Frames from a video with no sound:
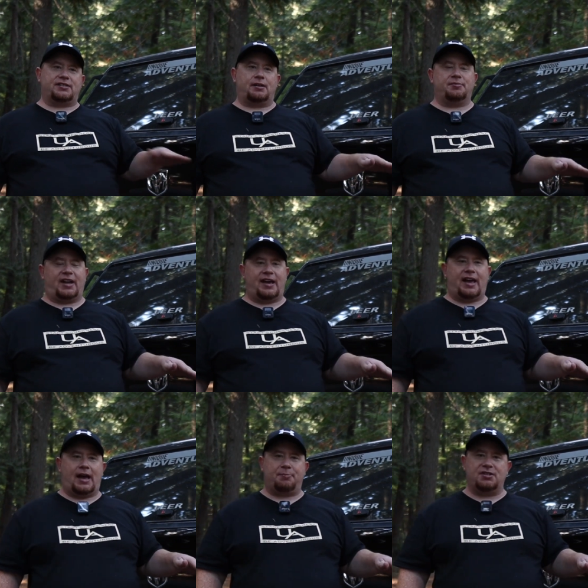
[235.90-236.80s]
something that
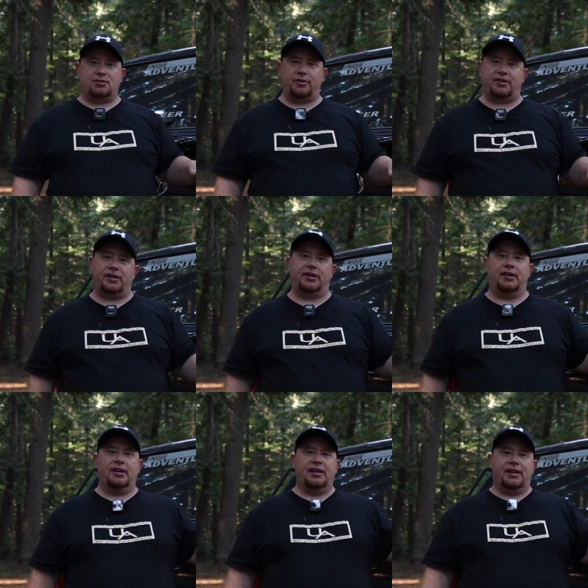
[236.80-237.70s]
happens with it,
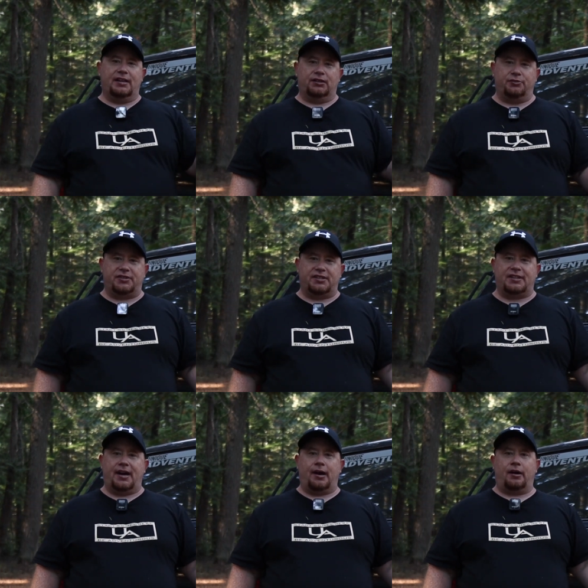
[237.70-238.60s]
it loses
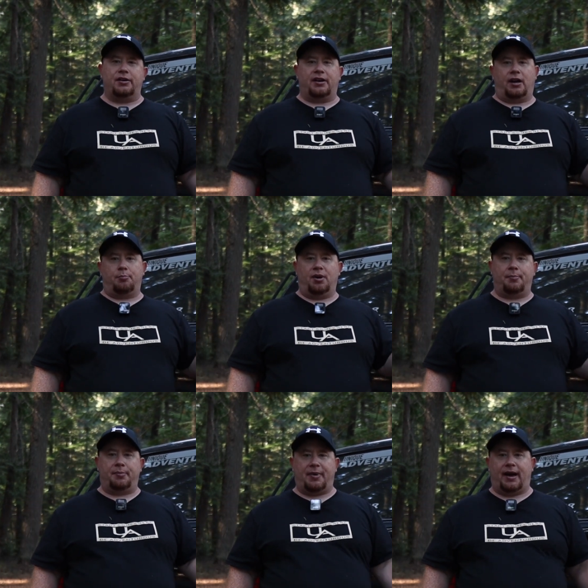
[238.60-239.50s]
air, you got to
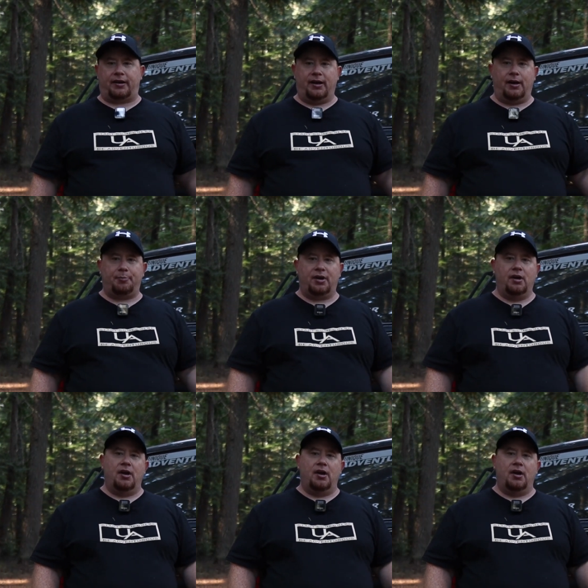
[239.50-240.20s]
pump it back up.